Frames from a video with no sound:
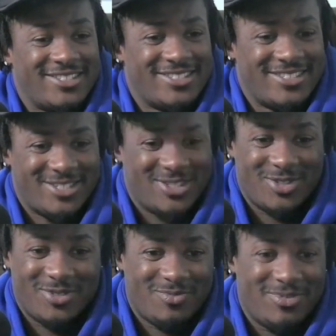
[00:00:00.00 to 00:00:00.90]
it's
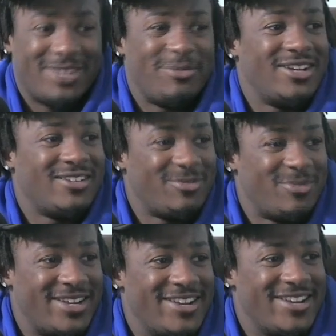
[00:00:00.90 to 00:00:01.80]
about to be oh, everybody
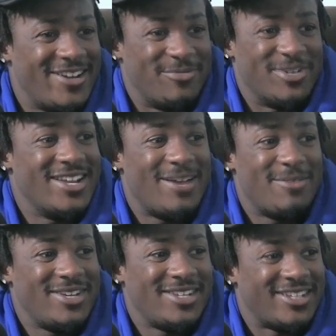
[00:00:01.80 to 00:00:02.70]
oh, now, but not many.